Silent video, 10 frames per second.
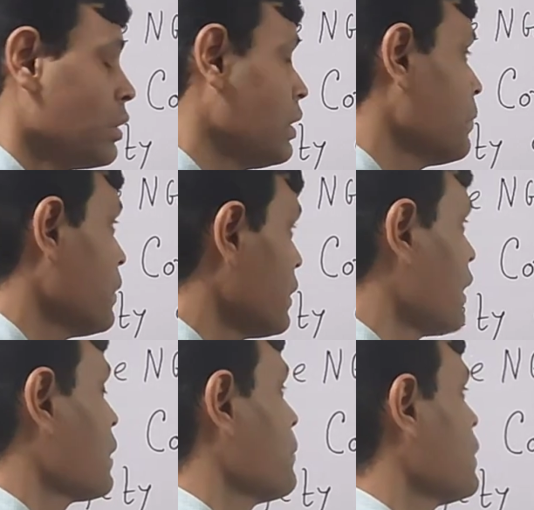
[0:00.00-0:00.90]
It
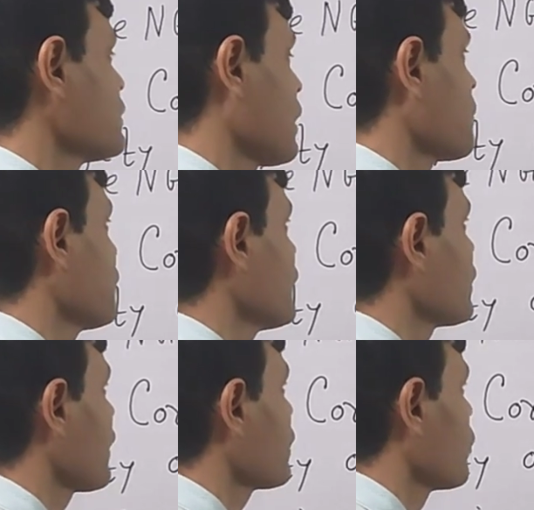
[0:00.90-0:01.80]
had been something
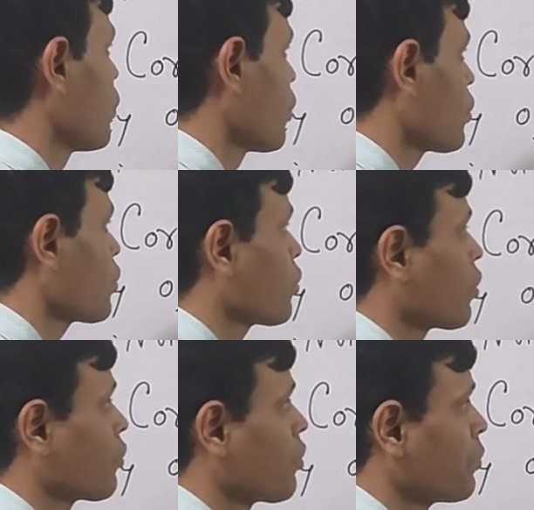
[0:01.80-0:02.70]
like on
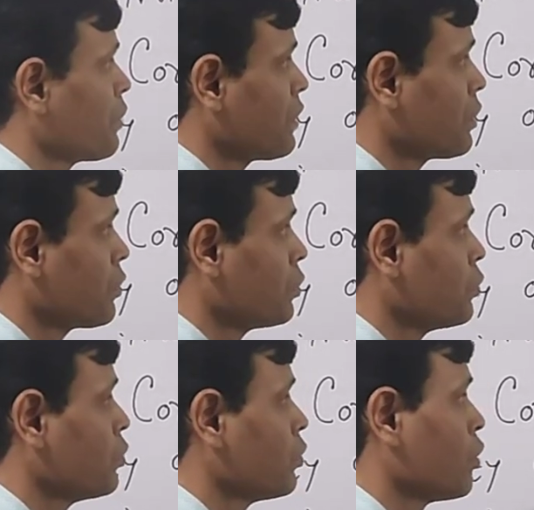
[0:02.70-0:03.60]
conformity
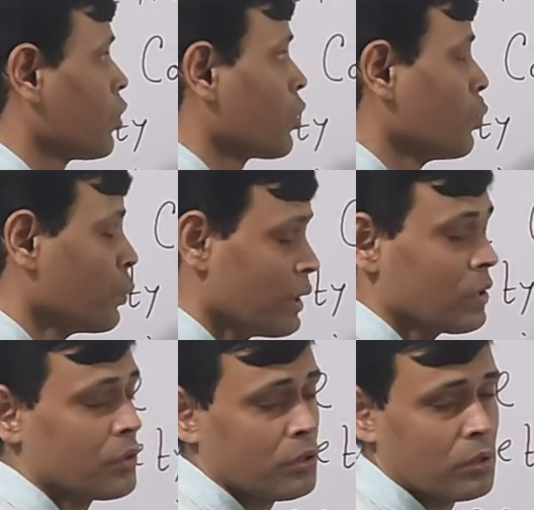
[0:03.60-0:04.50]
to or
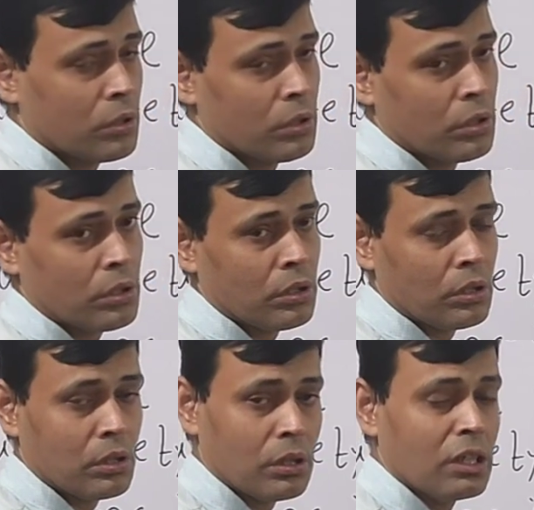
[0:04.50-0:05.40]
with.
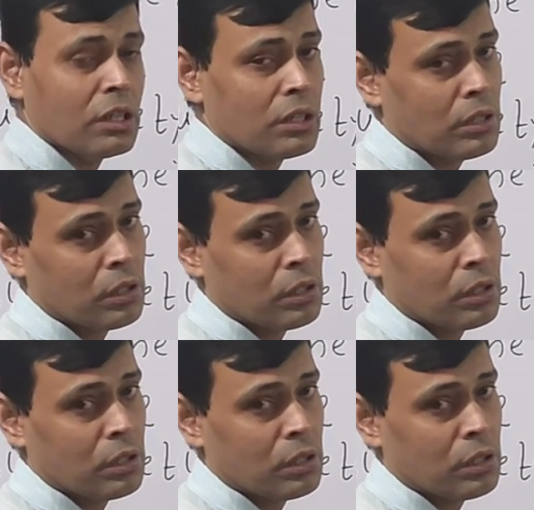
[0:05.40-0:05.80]
It